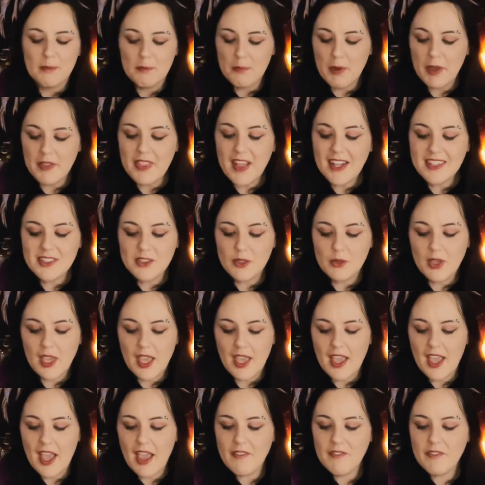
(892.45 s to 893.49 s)
But that's
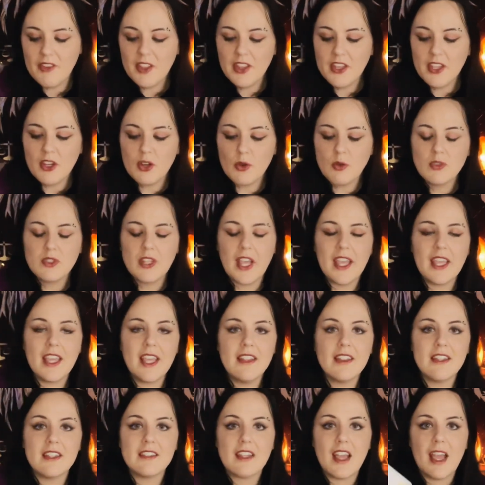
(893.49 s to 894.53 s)
okay. I feel like you're
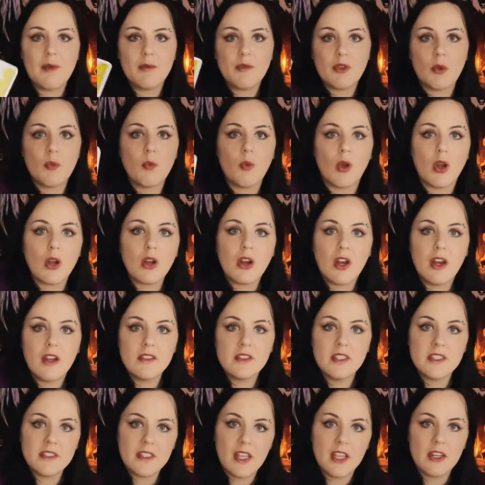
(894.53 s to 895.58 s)
taking the time to work on
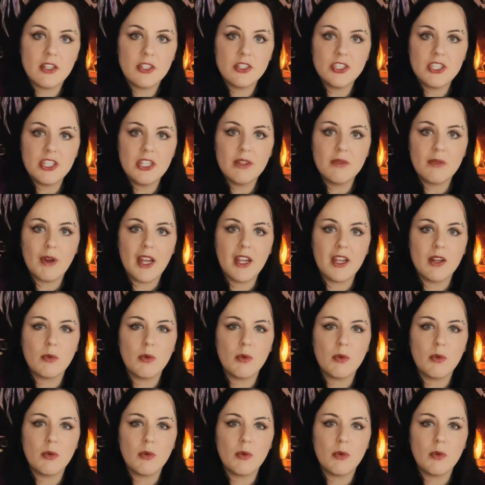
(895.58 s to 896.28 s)
this energy, right?